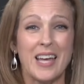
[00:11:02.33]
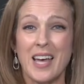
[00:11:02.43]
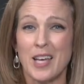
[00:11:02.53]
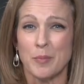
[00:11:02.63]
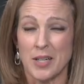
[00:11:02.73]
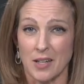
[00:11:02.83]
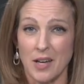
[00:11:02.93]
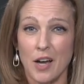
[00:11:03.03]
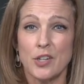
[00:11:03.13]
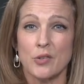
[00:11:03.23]
dead, but a
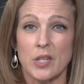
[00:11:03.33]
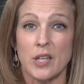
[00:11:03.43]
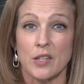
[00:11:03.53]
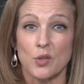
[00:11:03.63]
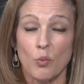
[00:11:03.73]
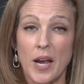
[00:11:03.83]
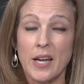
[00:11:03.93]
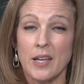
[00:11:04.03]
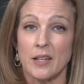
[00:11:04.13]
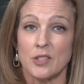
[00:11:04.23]
country that is
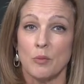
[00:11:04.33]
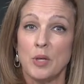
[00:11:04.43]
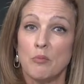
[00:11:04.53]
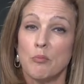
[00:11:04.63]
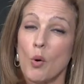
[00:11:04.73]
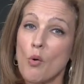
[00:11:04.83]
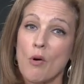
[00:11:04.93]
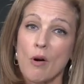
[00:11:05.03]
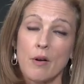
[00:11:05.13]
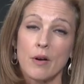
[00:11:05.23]
waiting to be
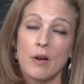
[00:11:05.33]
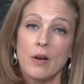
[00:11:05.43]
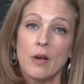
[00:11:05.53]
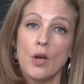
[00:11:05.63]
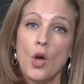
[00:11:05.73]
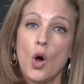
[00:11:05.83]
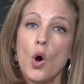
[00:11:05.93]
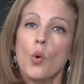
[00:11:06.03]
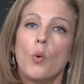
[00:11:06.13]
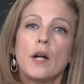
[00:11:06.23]
born?
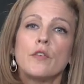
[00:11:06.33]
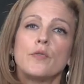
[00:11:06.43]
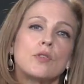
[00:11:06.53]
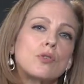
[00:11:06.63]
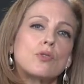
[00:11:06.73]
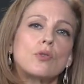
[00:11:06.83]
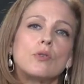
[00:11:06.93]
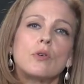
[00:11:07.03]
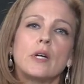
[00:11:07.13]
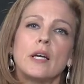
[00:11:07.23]
What if the
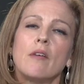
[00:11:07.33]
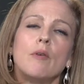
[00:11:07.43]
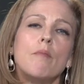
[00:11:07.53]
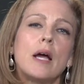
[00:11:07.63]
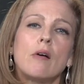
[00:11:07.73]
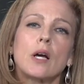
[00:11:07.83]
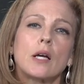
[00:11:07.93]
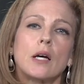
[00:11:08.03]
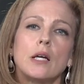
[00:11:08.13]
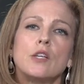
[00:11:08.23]
story of
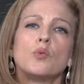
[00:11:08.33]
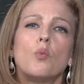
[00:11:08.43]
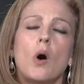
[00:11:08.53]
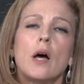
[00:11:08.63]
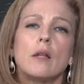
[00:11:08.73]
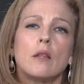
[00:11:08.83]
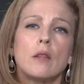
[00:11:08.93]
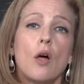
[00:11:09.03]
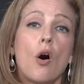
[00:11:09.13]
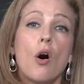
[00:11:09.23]
America is one
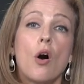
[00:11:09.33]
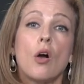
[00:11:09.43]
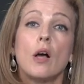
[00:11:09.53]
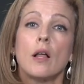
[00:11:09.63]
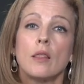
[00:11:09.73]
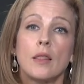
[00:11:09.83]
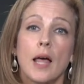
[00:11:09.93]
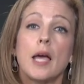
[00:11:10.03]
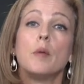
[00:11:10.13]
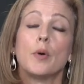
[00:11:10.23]
long
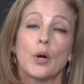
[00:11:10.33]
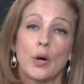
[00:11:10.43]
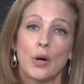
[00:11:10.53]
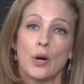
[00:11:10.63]
labor?